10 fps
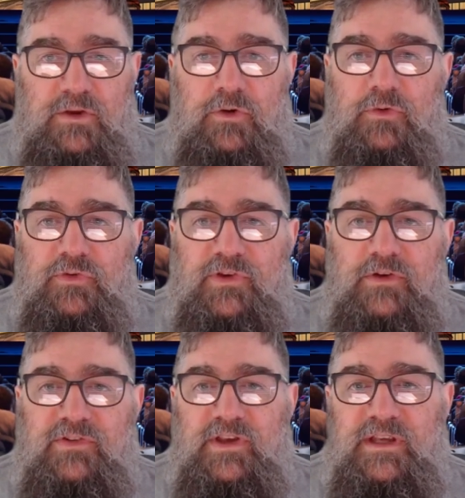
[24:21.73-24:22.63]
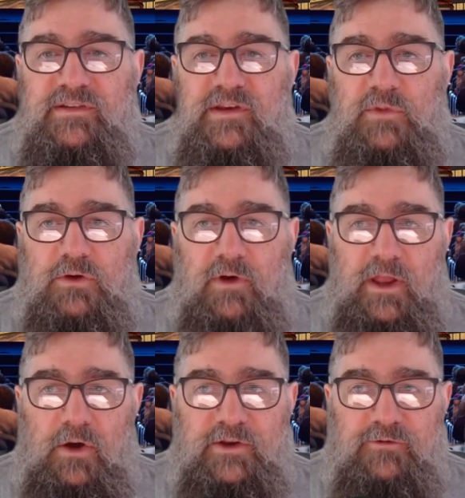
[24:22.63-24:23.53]
You can also see similar
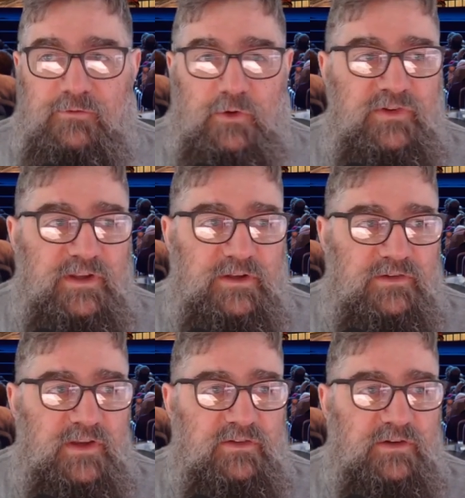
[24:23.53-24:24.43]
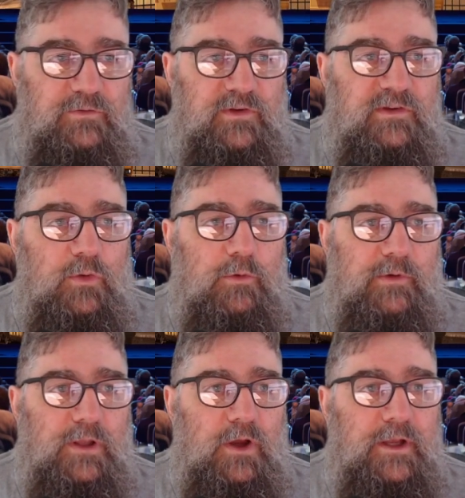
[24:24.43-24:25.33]
AI traversing the section of the
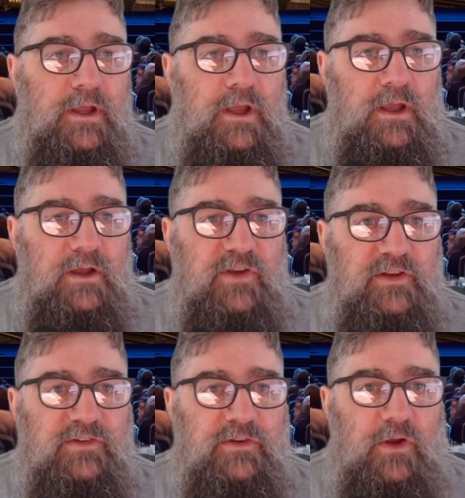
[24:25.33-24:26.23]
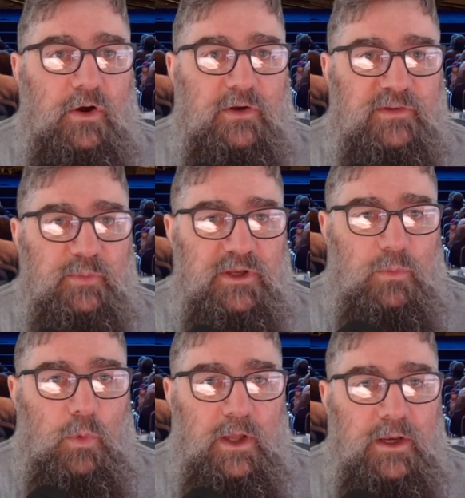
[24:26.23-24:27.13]
Tilbury line adjacent to High Speed
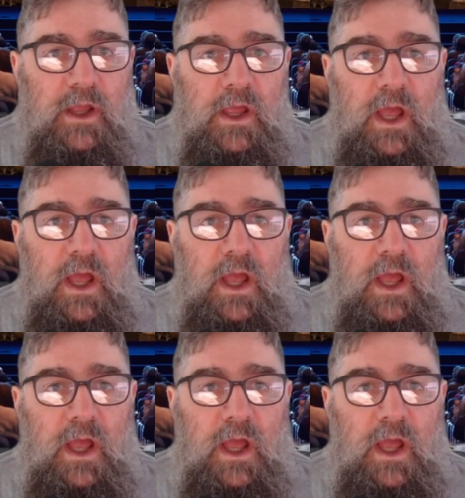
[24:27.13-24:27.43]
1,